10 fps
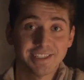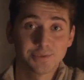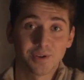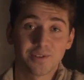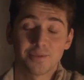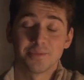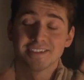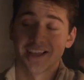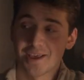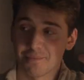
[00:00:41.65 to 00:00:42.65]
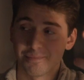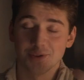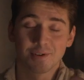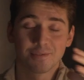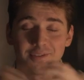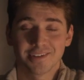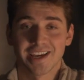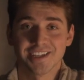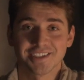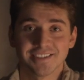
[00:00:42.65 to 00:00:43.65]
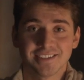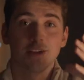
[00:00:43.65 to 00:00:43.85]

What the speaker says: this one from this beautiful location.